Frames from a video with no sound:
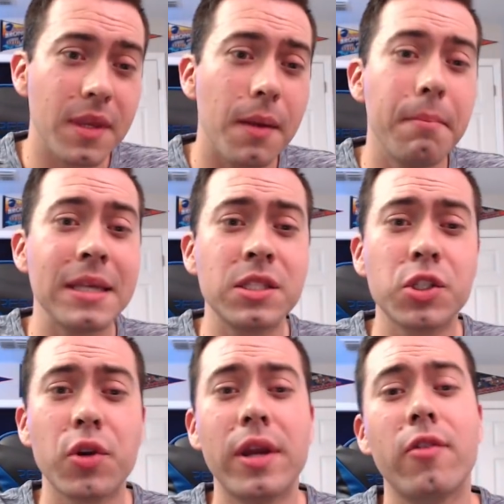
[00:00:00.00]

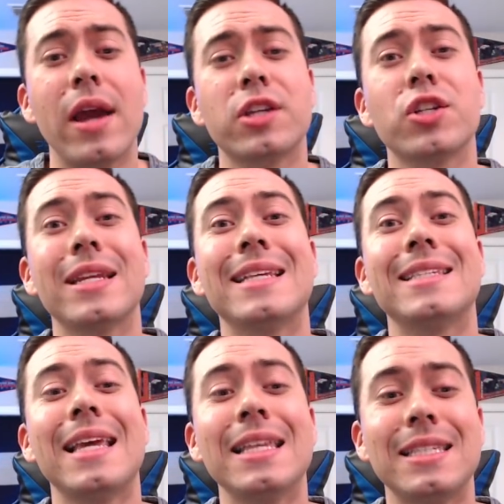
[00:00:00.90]
Messenger interaction is
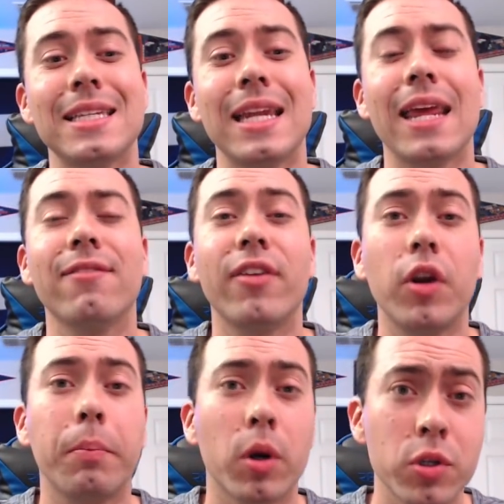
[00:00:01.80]
instant and
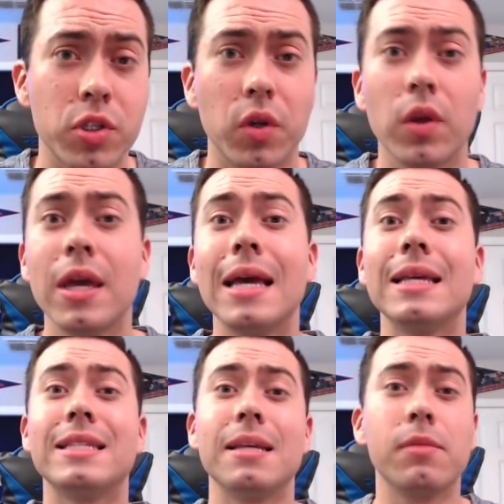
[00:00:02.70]
very personal.
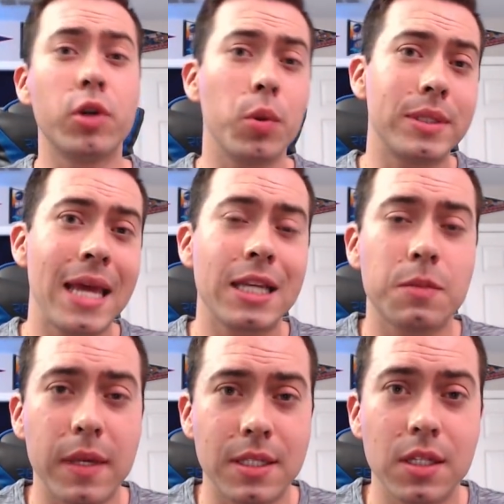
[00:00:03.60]
Similar to a text
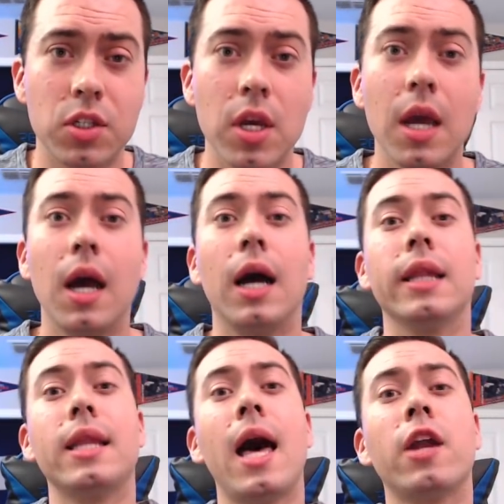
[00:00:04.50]
message, a
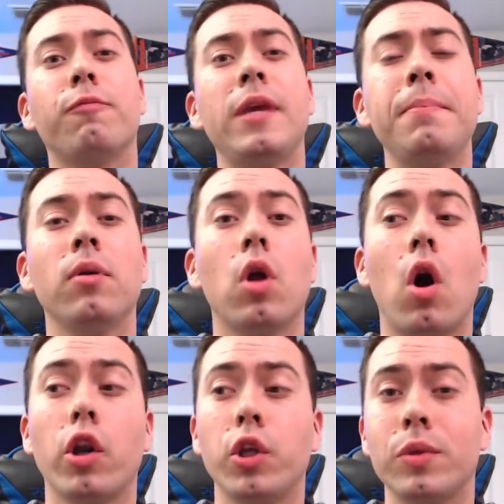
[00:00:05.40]
lot of people
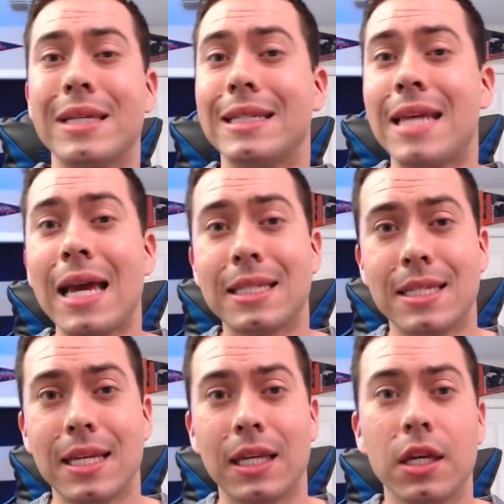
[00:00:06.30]
are using
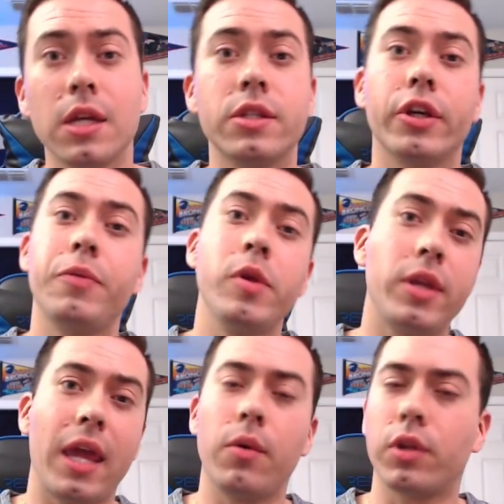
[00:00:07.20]
texting to
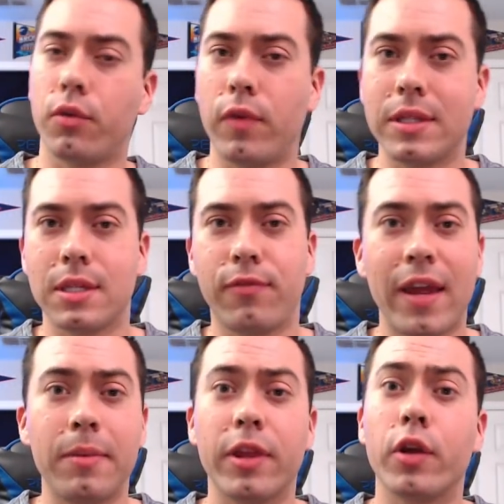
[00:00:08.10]
communicate with their friends and
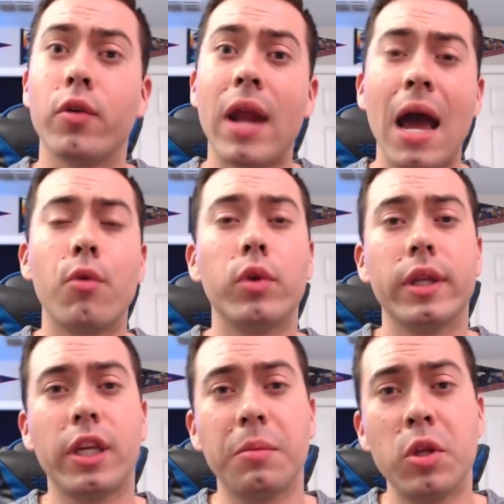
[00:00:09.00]
family. They're not really
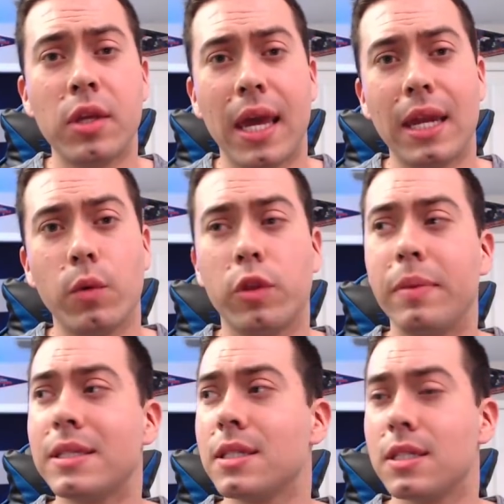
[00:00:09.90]
communicating with
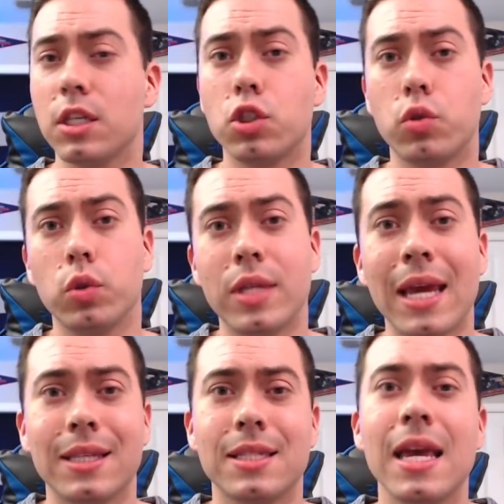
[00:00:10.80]
businesses through
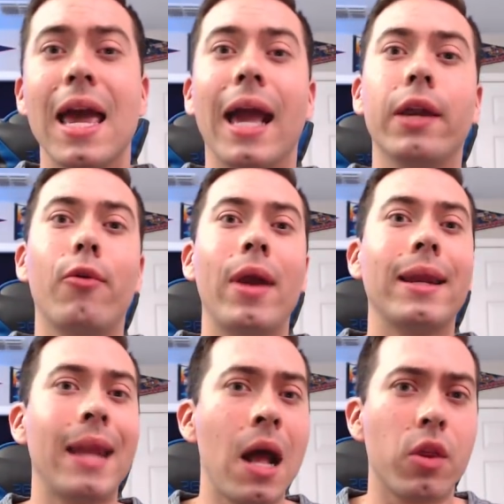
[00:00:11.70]
text. And
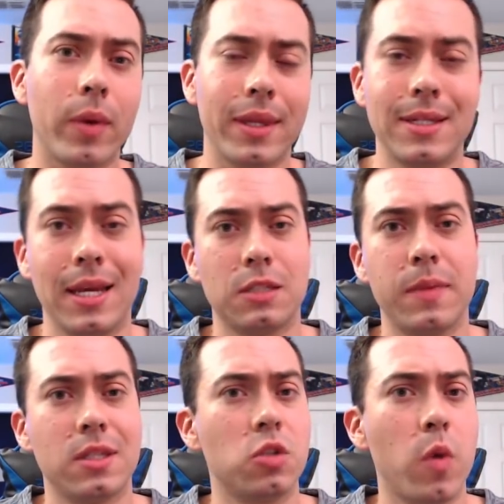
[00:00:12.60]
right now, the way that text
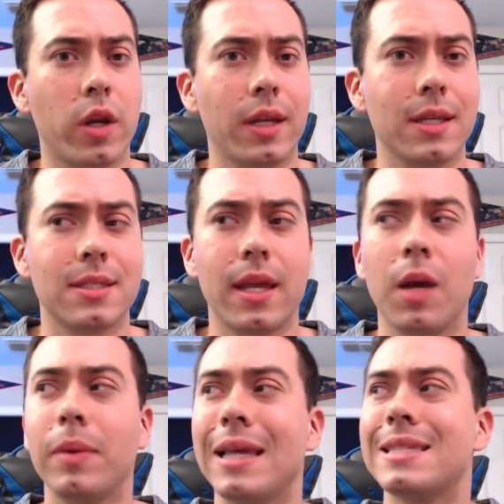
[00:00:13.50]
message marketing is set
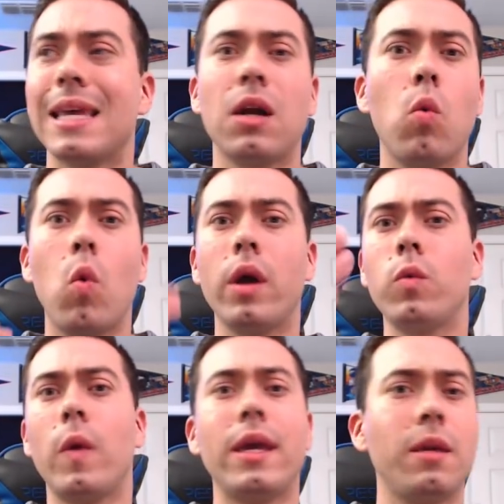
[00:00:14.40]
up, it's like a
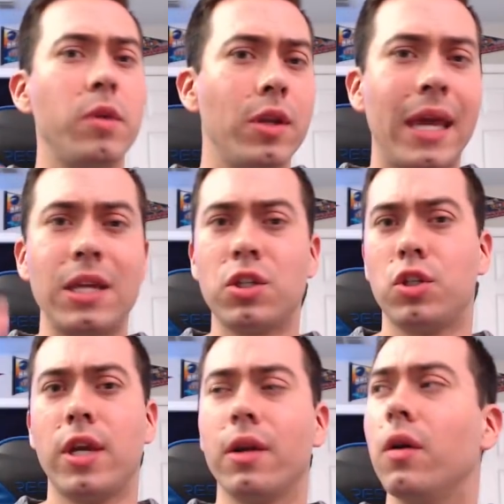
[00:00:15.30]
one-way communication
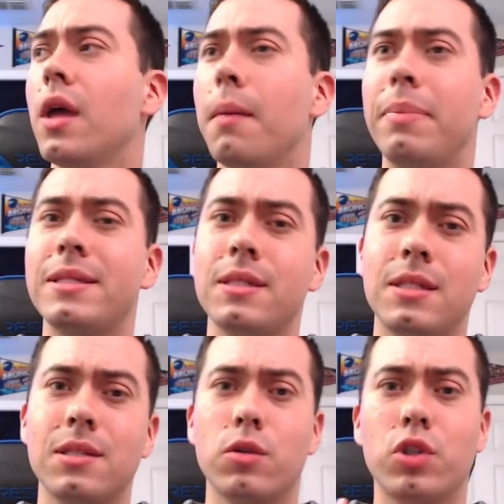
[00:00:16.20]
channel.
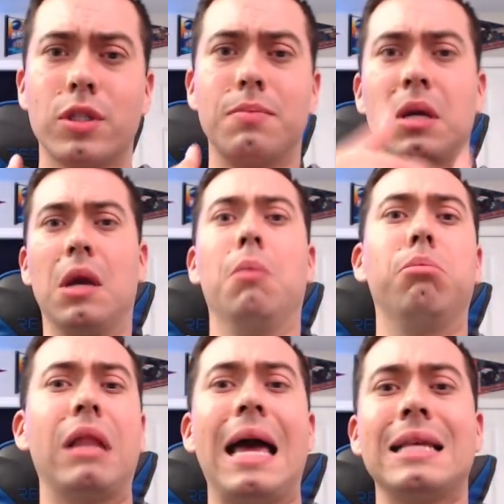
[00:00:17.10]
Businesses are just
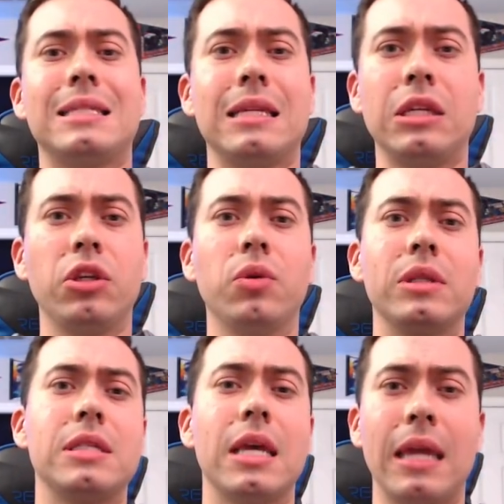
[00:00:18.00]
blasting you and
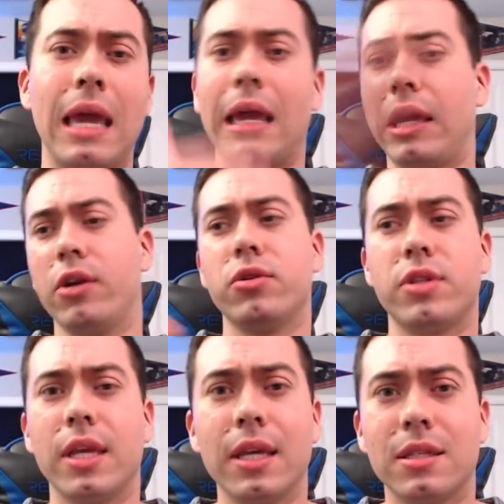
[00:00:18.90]
saying, hey, here's
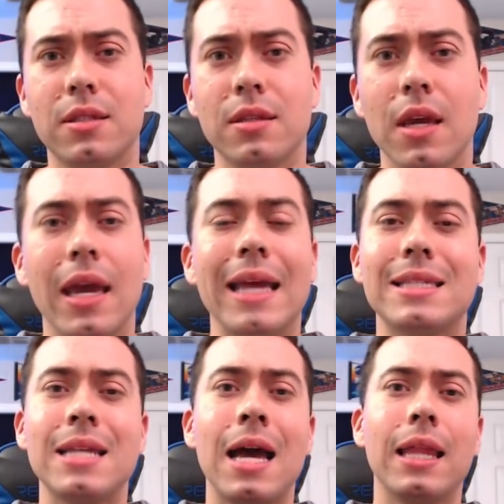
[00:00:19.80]
this. It's
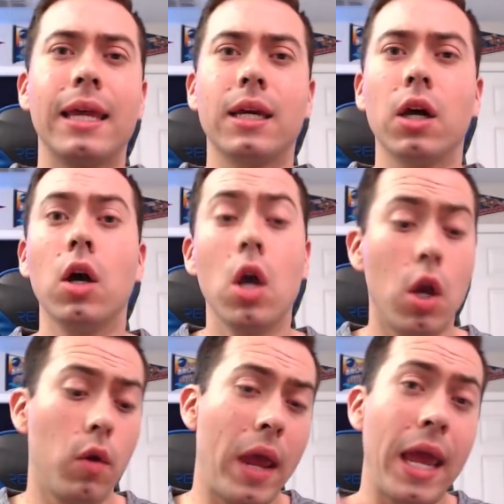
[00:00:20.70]
not like a,
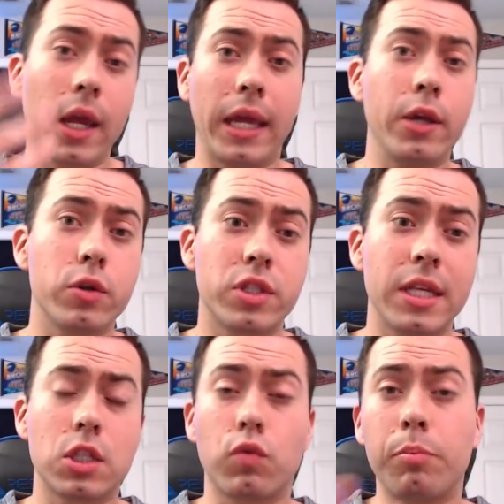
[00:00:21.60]
hey, here's
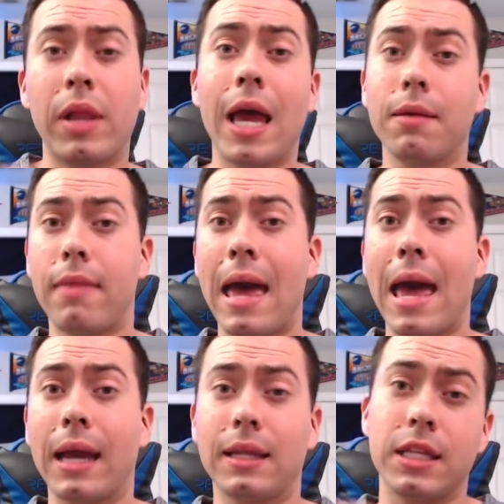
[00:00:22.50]
this, reply
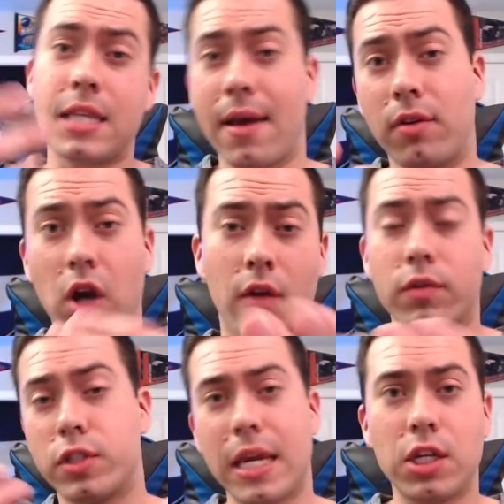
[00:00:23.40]
back, let's have a
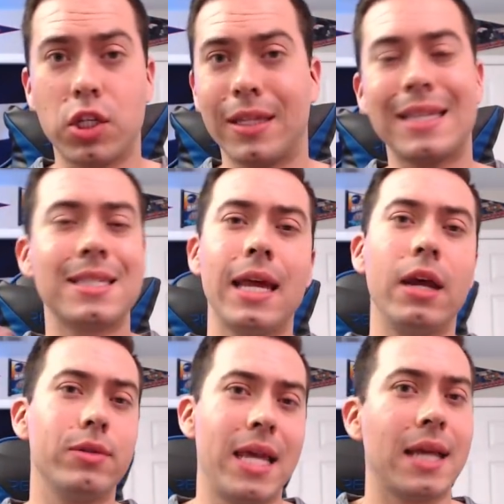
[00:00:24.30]
conversation. That's not
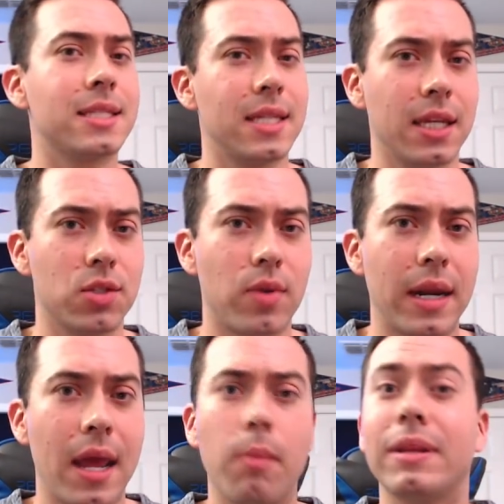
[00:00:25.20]
how texting is right
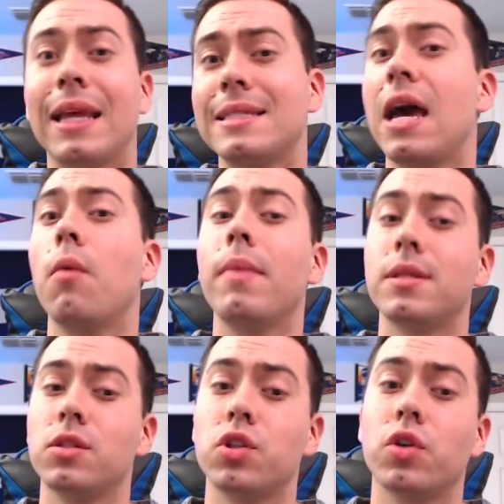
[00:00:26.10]
now, but that's how
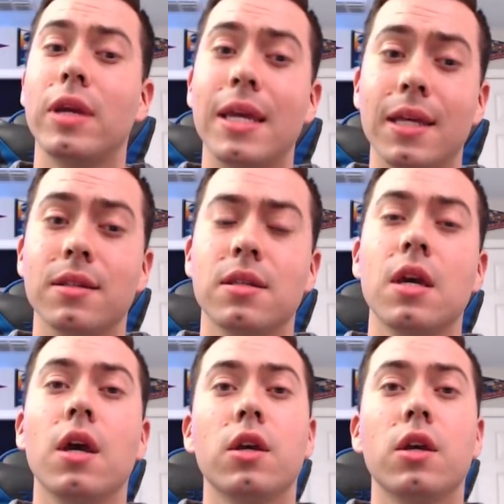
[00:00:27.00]
Messenger is.